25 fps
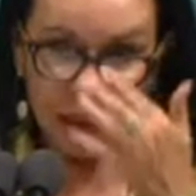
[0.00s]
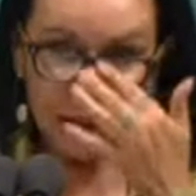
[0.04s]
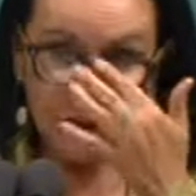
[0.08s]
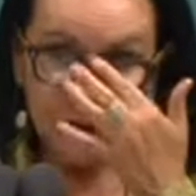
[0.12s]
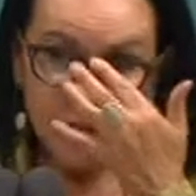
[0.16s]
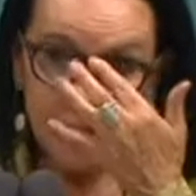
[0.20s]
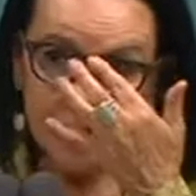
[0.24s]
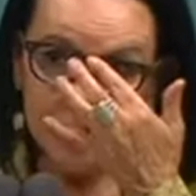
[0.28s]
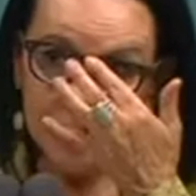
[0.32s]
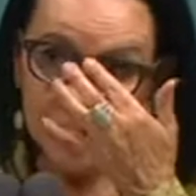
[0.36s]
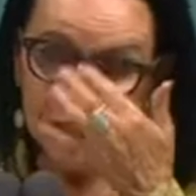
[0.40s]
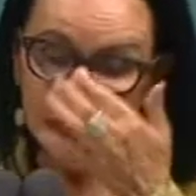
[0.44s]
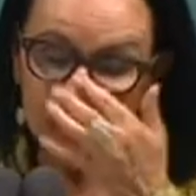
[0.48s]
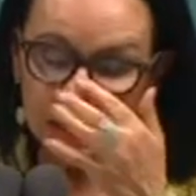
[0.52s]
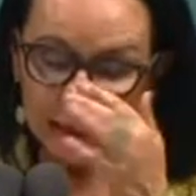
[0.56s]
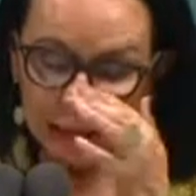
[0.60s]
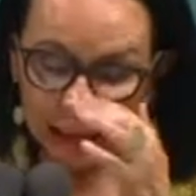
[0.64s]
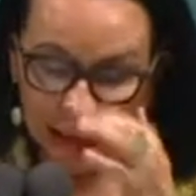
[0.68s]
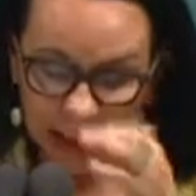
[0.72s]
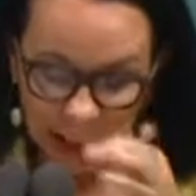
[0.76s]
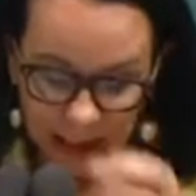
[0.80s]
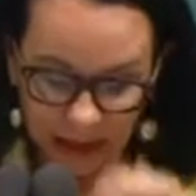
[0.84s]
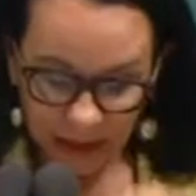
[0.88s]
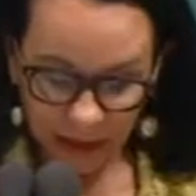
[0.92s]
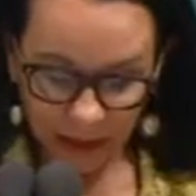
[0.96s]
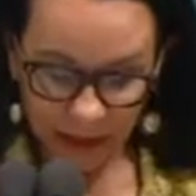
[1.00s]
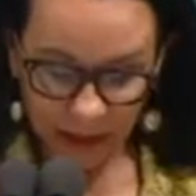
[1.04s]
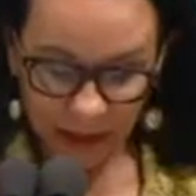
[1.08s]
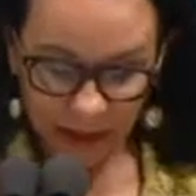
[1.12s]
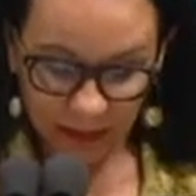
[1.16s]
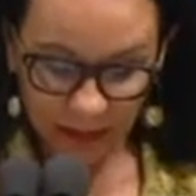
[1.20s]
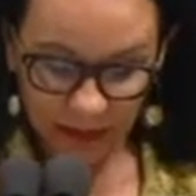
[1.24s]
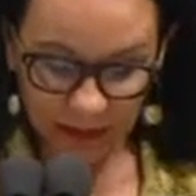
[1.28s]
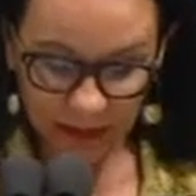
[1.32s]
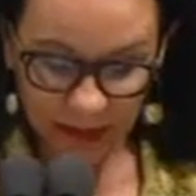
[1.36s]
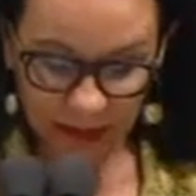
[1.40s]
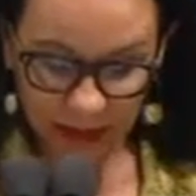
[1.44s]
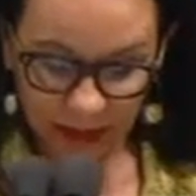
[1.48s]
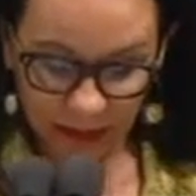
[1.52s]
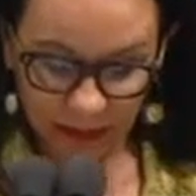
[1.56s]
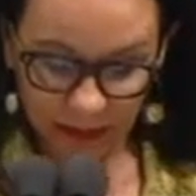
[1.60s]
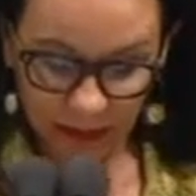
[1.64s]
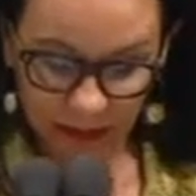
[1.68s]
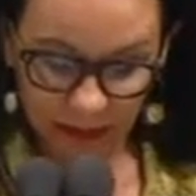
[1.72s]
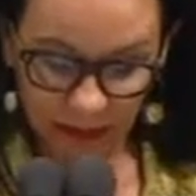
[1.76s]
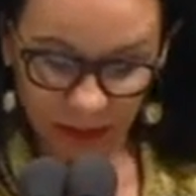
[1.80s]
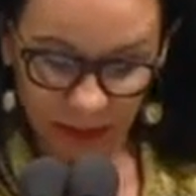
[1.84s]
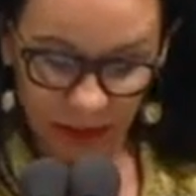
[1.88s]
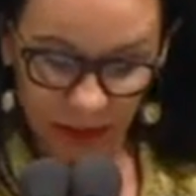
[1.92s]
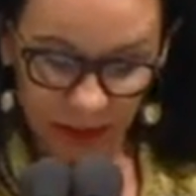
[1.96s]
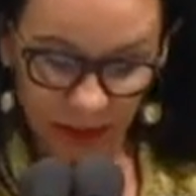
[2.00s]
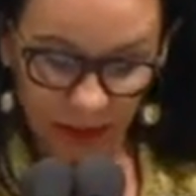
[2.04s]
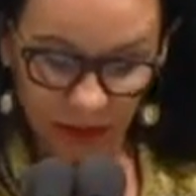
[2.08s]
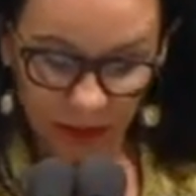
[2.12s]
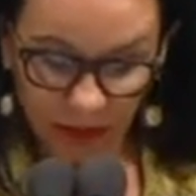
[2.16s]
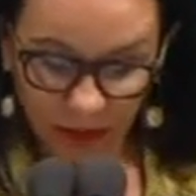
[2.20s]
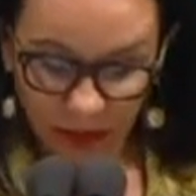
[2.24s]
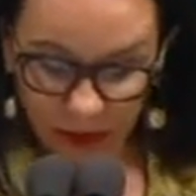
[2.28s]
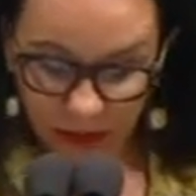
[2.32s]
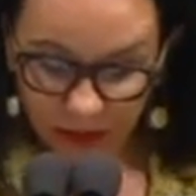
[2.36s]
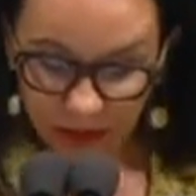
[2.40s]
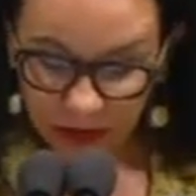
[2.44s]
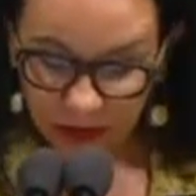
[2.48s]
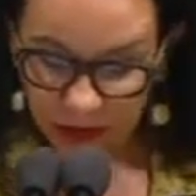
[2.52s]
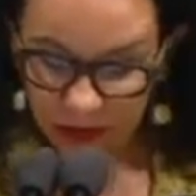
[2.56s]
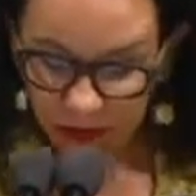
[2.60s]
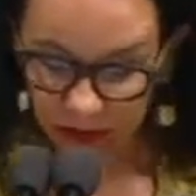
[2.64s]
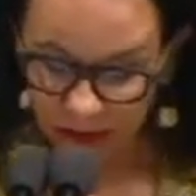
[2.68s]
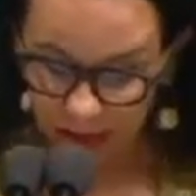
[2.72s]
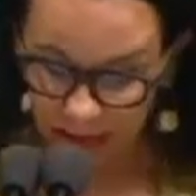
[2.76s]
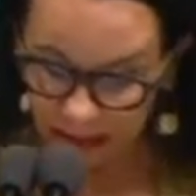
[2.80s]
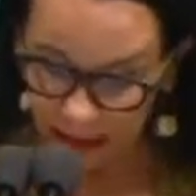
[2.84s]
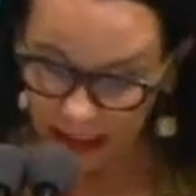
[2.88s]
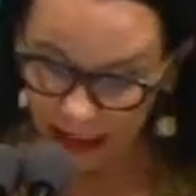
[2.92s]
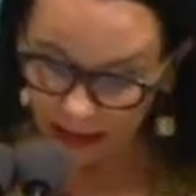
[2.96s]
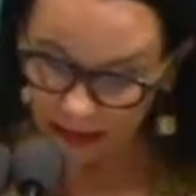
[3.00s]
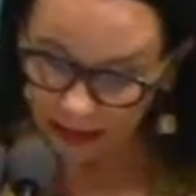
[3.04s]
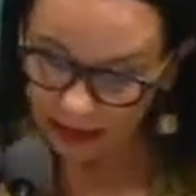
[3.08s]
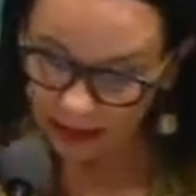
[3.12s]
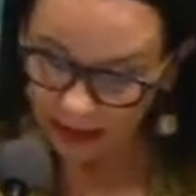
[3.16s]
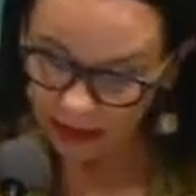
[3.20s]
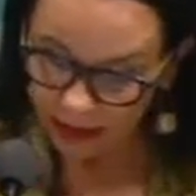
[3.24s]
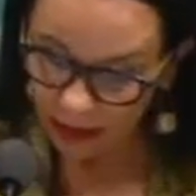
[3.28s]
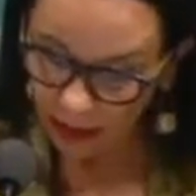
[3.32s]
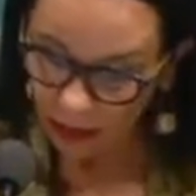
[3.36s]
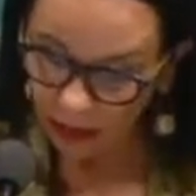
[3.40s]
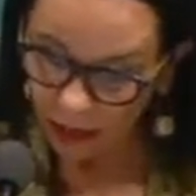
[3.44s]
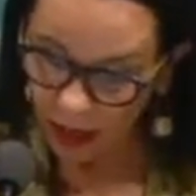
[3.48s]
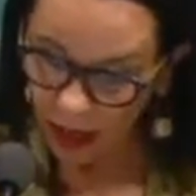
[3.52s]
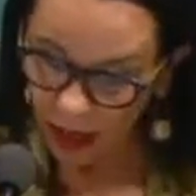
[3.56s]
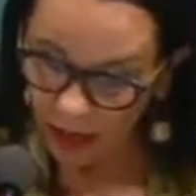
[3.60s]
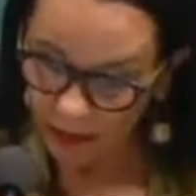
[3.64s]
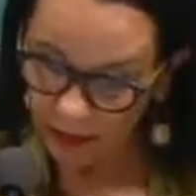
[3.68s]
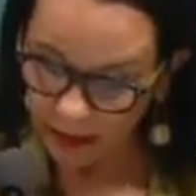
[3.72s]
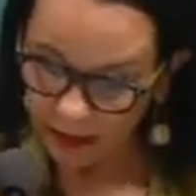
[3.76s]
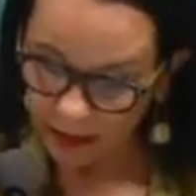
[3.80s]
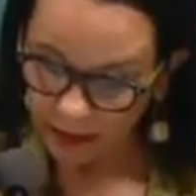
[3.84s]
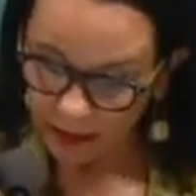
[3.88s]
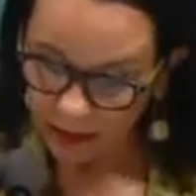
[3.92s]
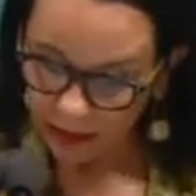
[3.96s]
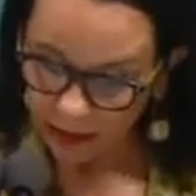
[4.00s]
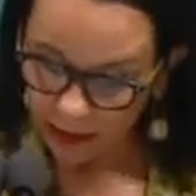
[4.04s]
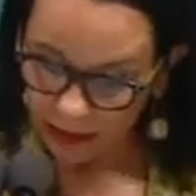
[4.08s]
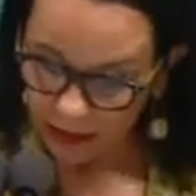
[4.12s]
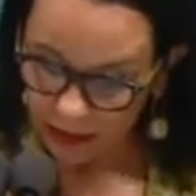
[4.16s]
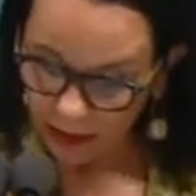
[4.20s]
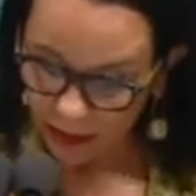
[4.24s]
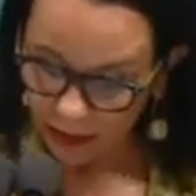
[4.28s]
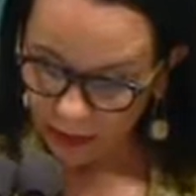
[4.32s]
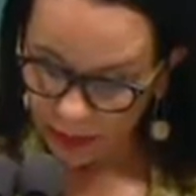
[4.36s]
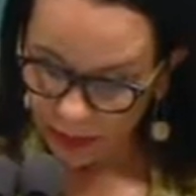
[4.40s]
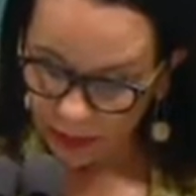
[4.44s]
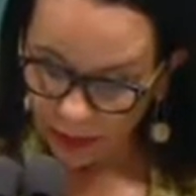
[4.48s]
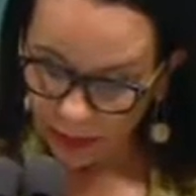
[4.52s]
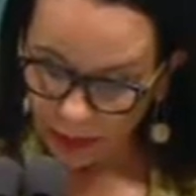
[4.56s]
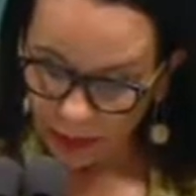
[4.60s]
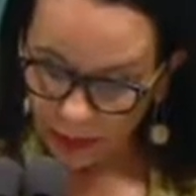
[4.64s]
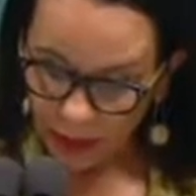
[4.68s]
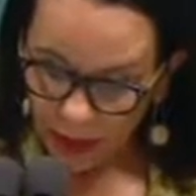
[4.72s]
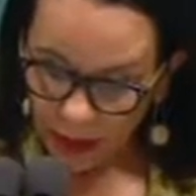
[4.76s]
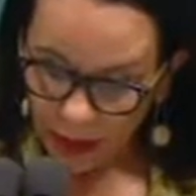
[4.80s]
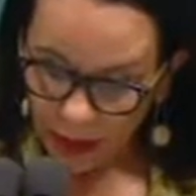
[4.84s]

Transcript: The Senate last week, Mr Deputy Speaker, voted to conduct an inquiry into this bill,